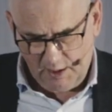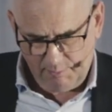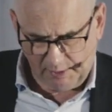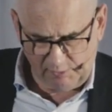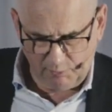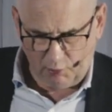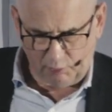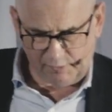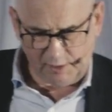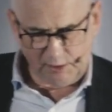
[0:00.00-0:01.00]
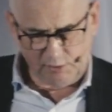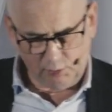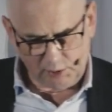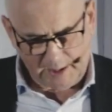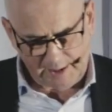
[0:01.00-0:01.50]
makes you more resilient to
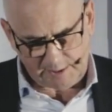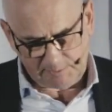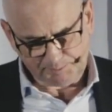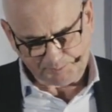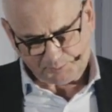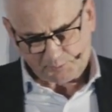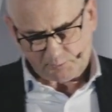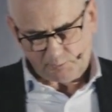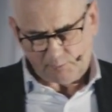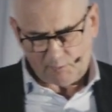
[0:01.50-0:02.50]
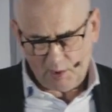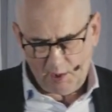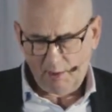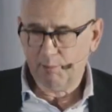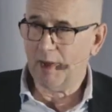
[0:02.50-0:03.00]
attack,
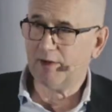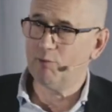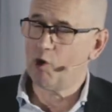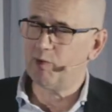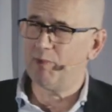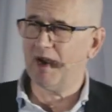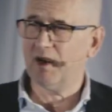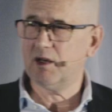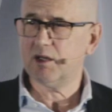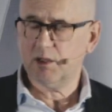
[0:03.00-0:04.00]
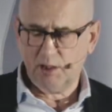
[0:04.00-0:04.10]
makes you more prepared